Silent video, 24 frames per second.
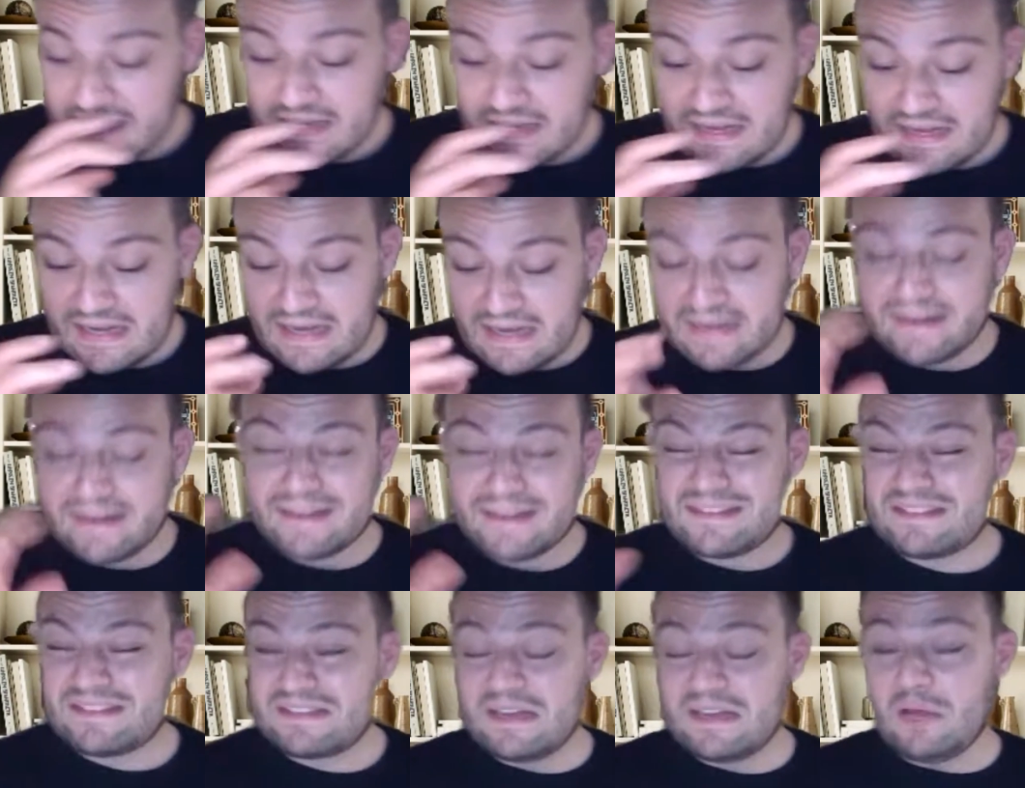I
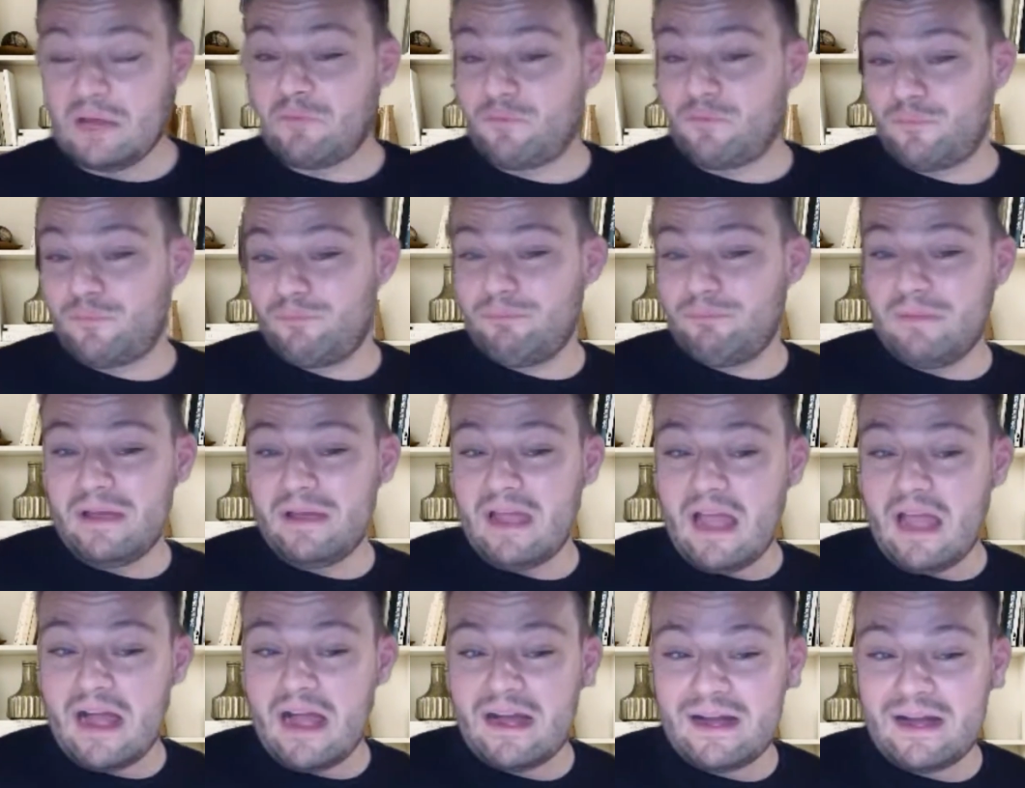guess if
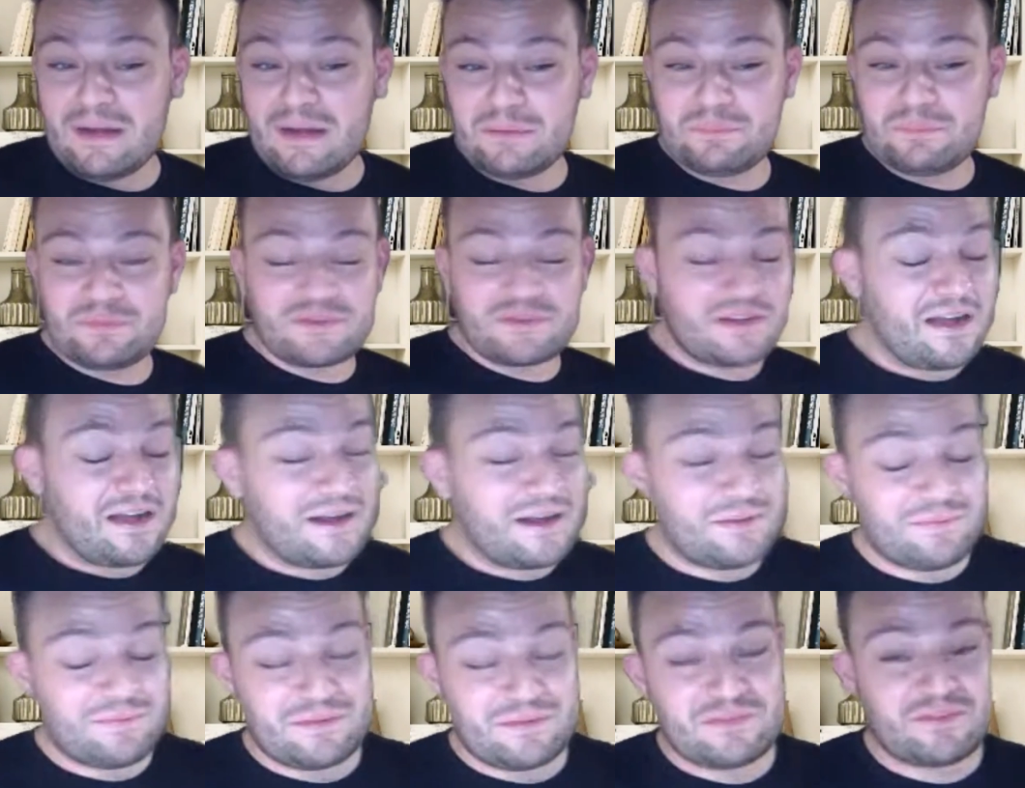Scott,
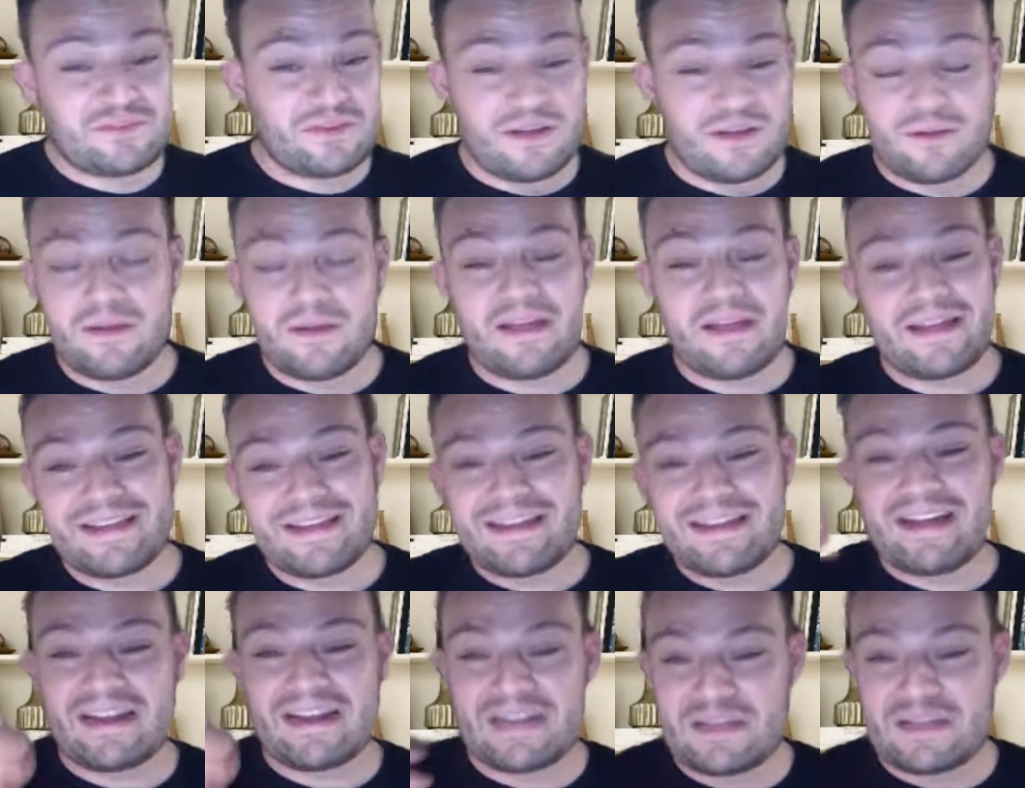if it's okay, I could
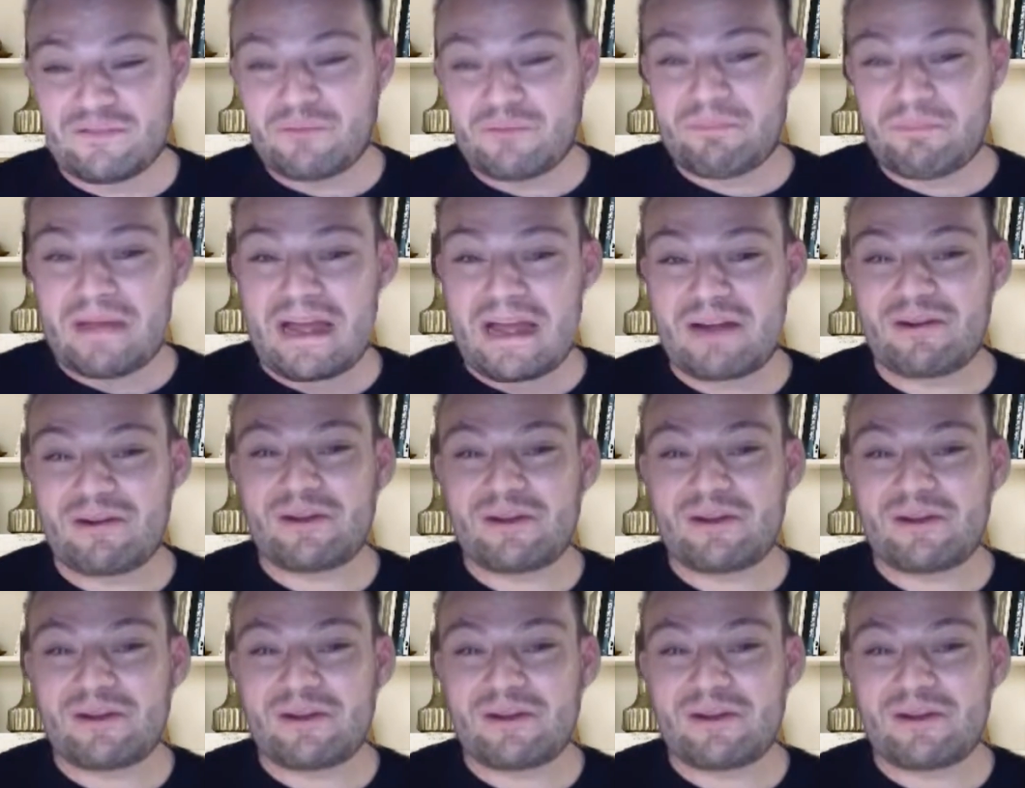kind of give a background on